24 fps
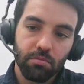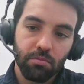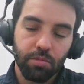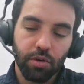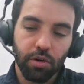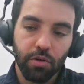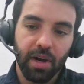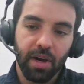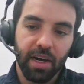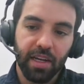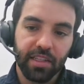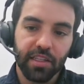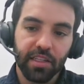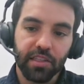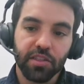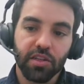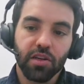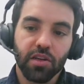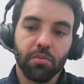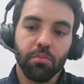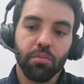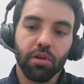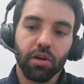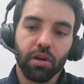provide
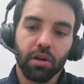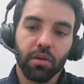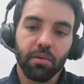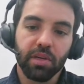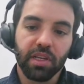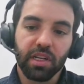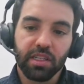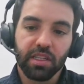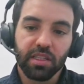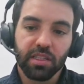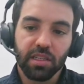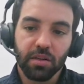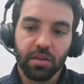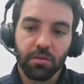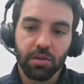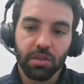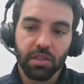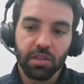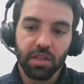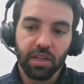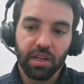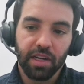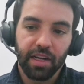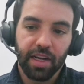interoperability
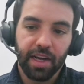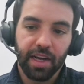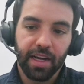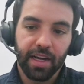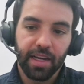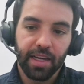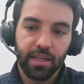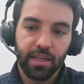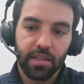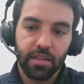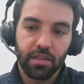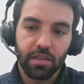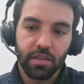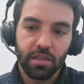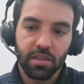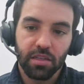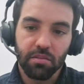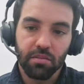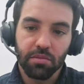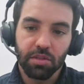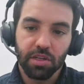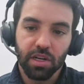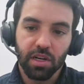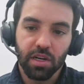within KNX
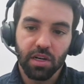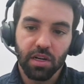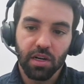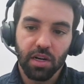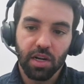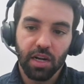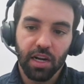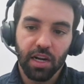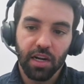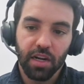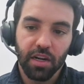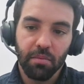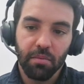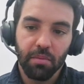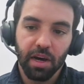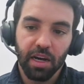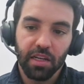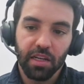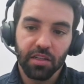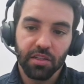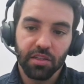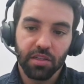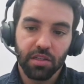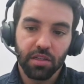systems and
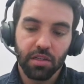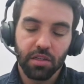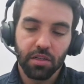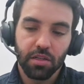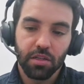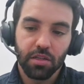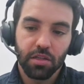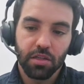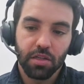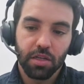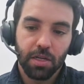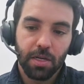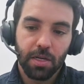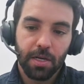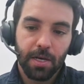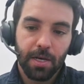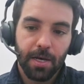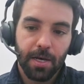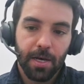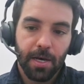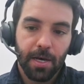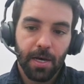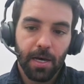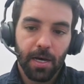devices.
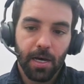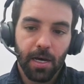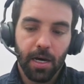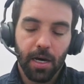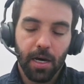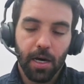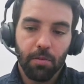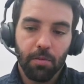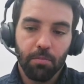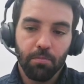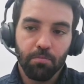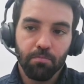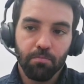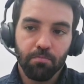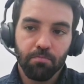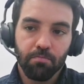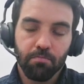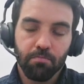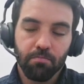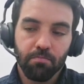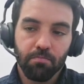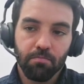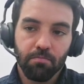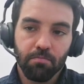
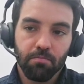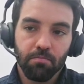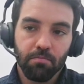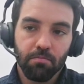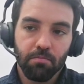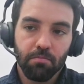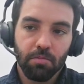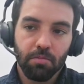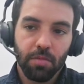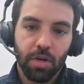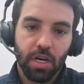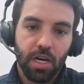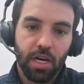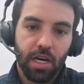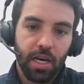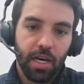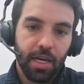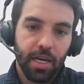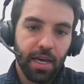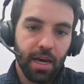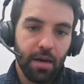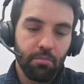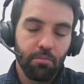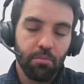
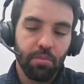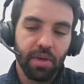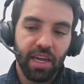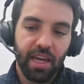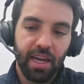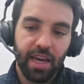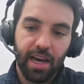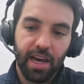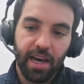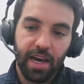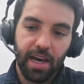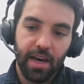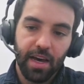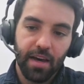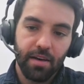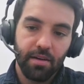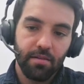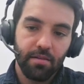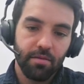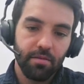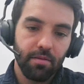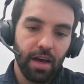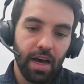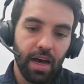Yeah, be
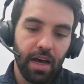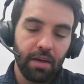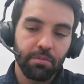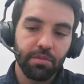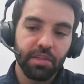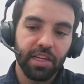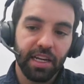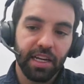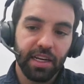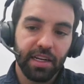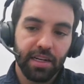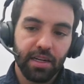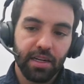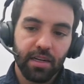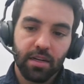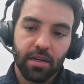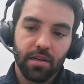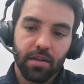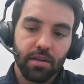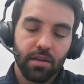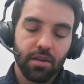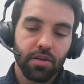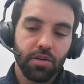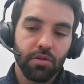updated
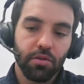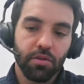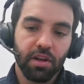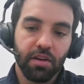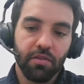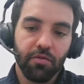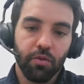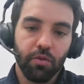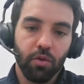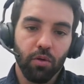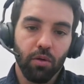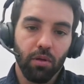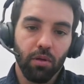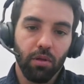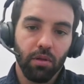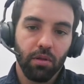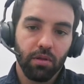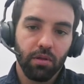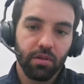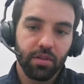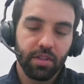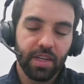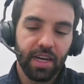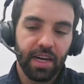to the
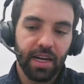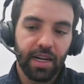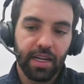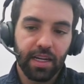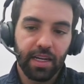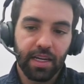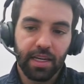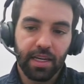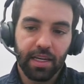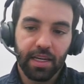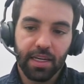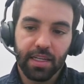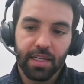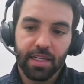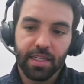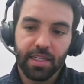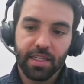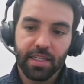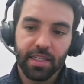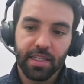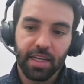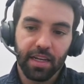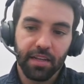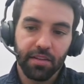full DALI
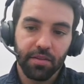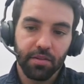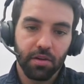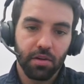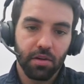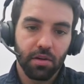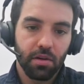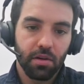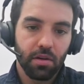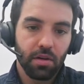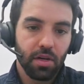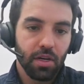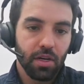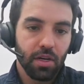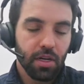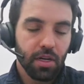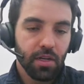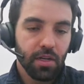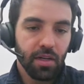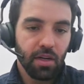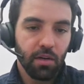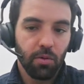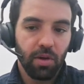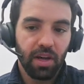standard
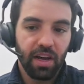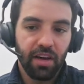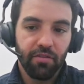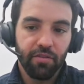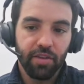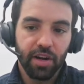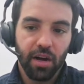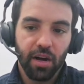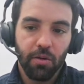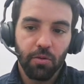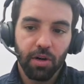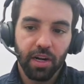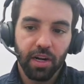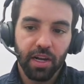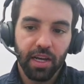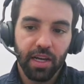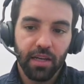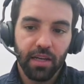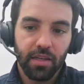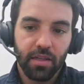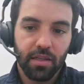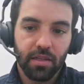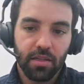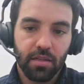that we have
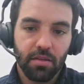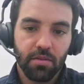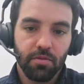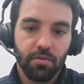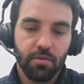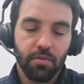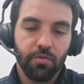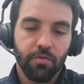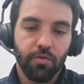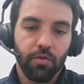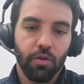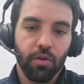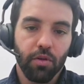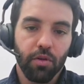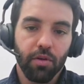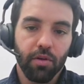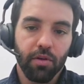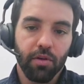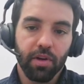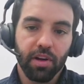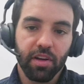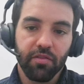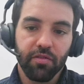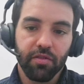nowadays
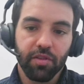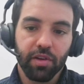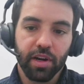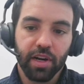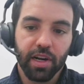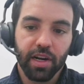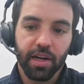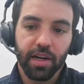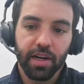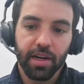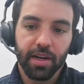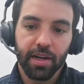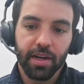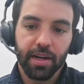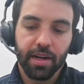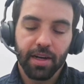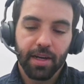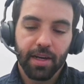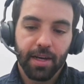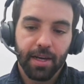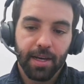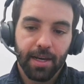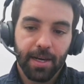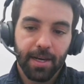for different
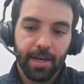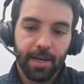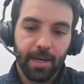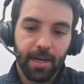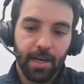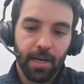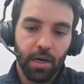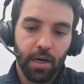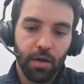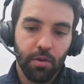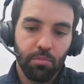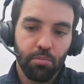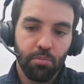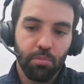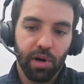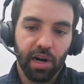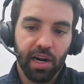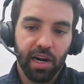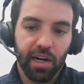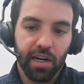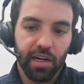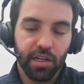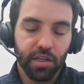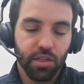
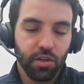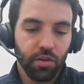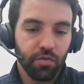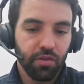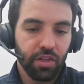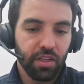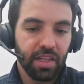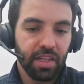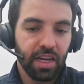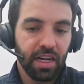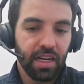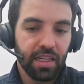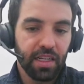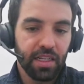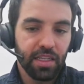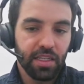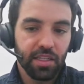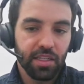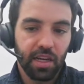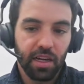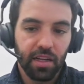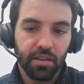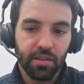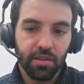parts of the DALI
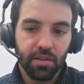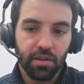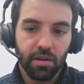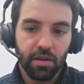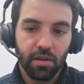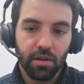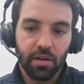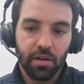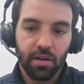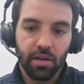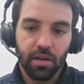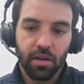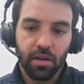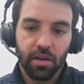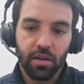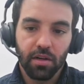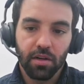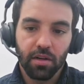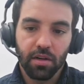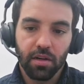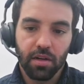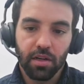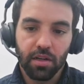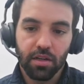standard
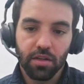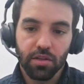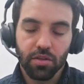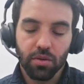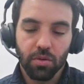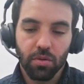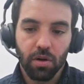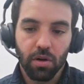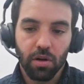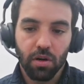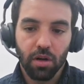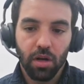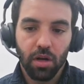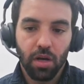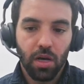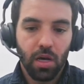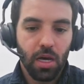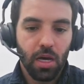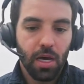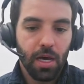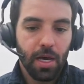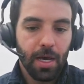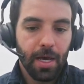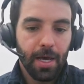and so on.
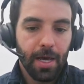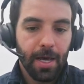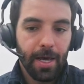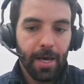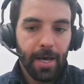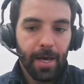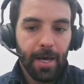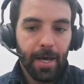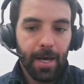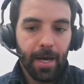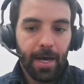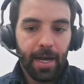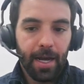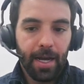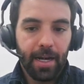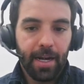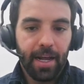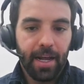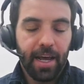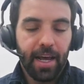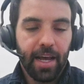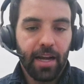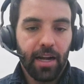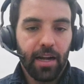And
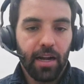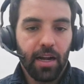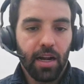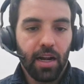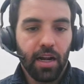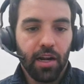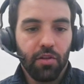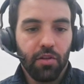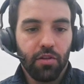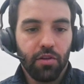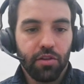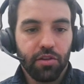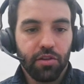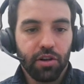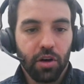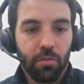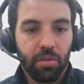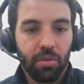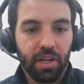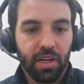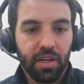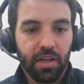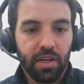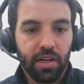then another
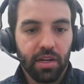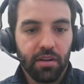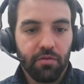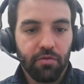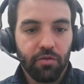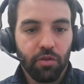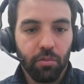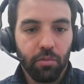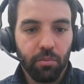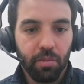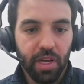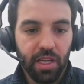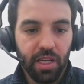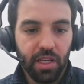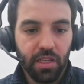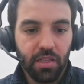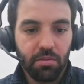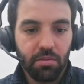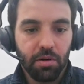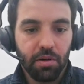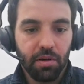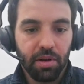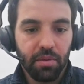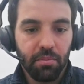topic that for me
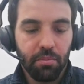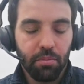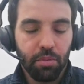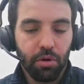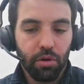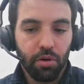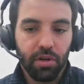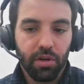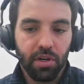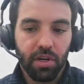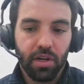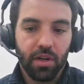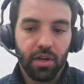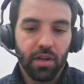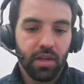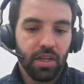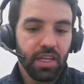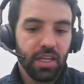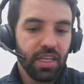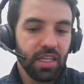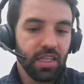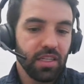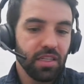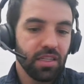it's very important
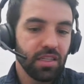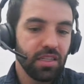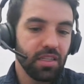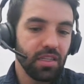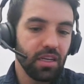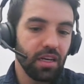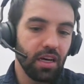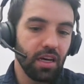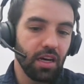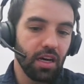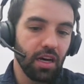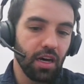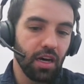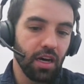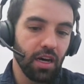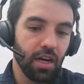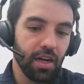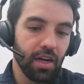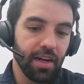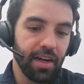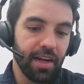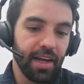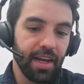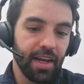is
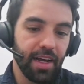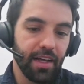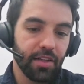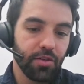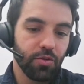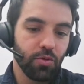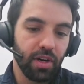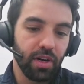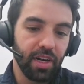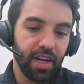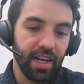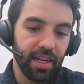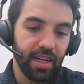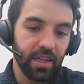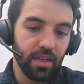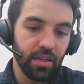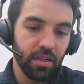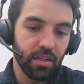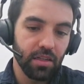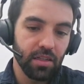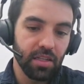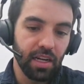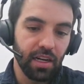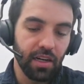to
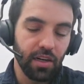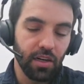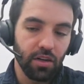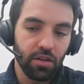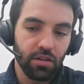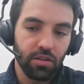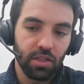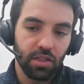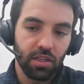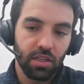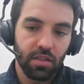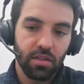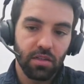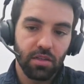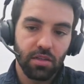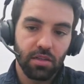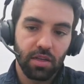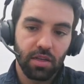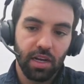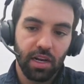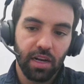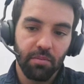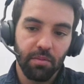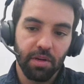enhance diagnostics
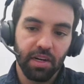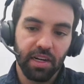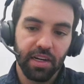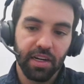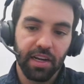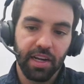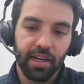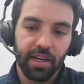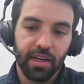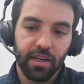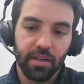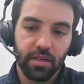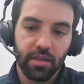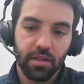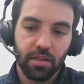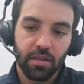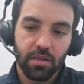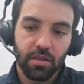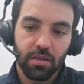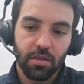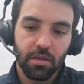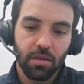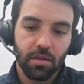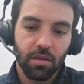and maintenance.
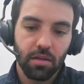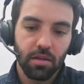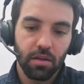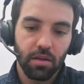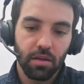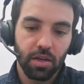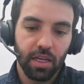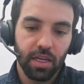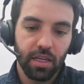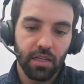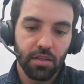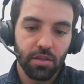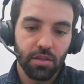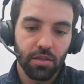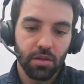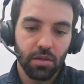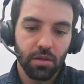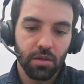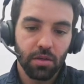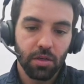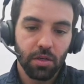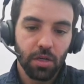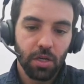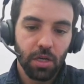Okay,
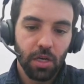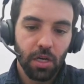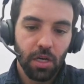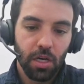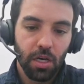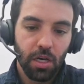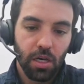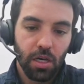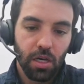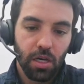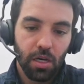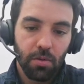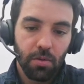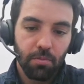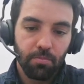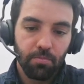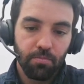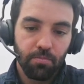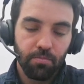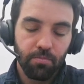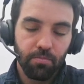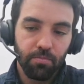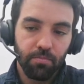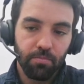so
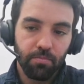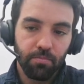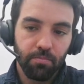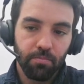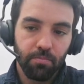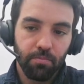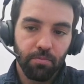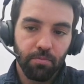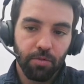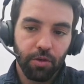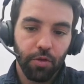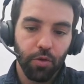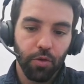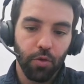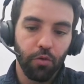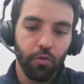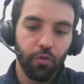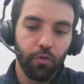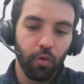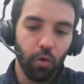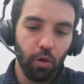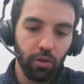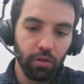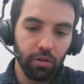through
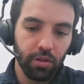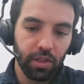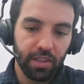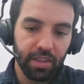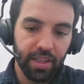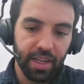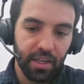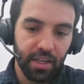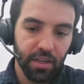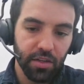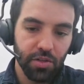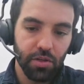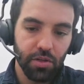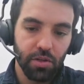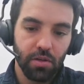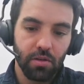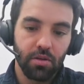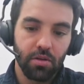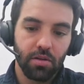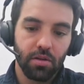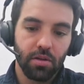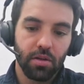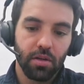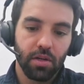fault
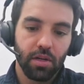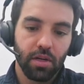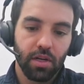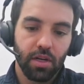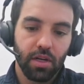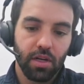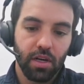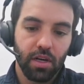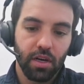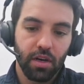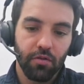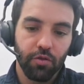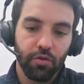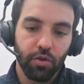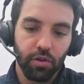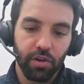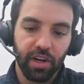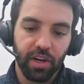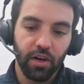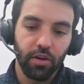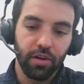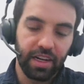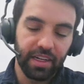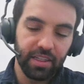detection for
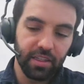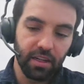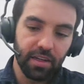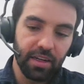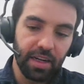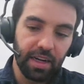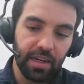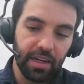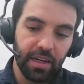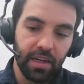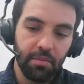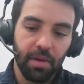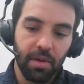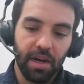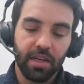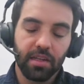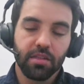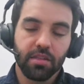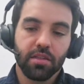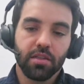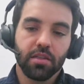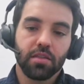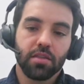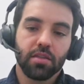the connected
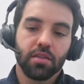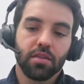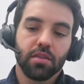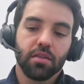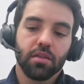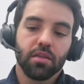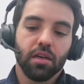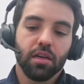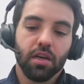devices,